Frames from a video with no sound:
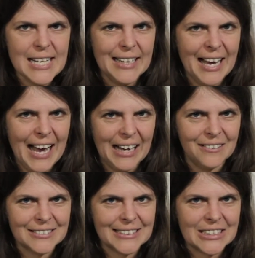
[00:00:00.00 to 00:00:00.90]
in our
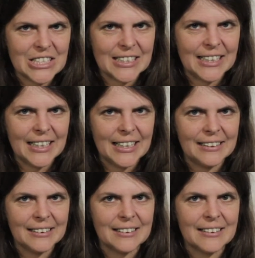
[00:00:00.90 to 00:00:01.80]
house actually,
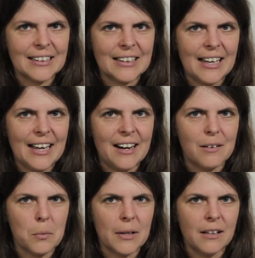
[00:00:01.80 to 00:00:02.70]
and
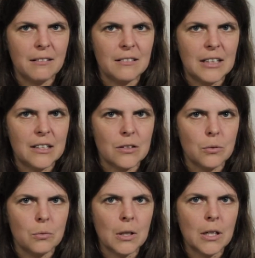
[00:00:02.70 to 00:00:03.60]
there we need
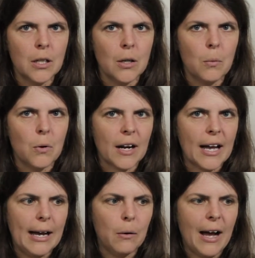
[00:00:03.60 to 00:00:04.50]
to work
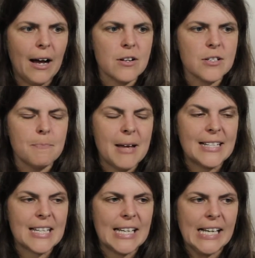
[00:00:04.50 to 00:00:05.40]
out how to
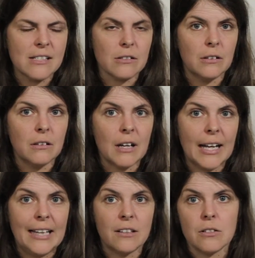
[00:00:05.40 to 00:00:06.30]
mend things or look
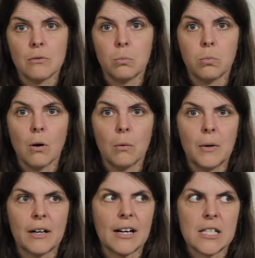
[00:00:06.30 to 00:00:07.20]
into what
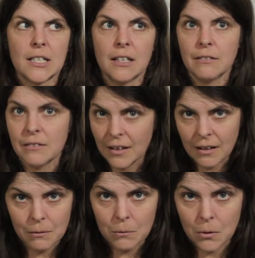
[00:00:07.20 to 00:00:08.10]
we're actually
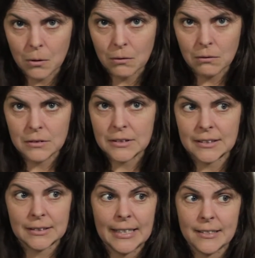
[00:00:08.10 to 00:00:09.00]
using, what
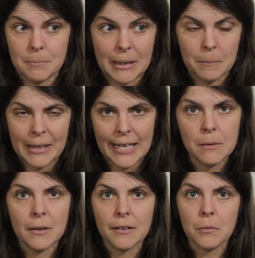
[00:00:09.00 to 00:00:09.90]
is being
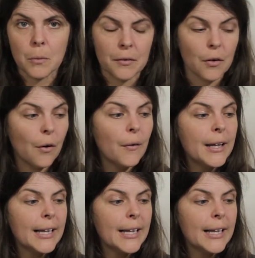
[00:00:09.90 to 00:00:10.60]
played with, what not.